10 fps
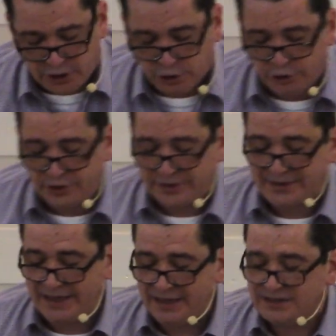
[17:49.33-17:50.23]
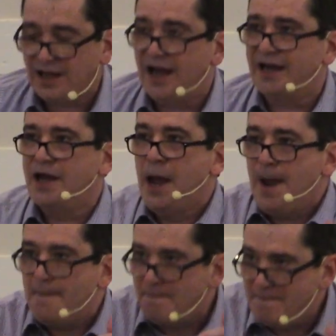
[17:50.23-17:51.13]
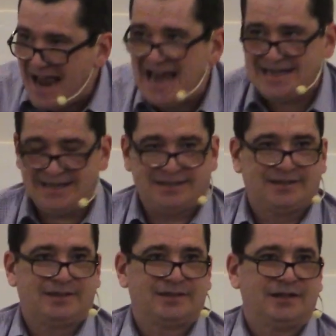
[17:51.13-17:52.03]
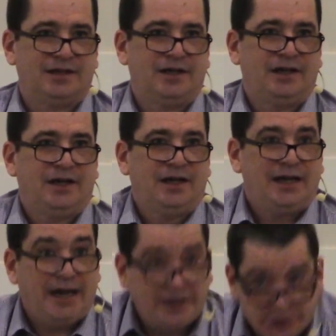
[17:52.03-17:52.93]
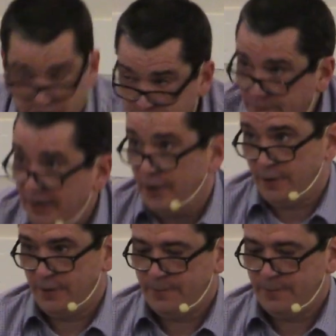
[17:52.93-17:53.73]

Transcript: included things like madness and despair.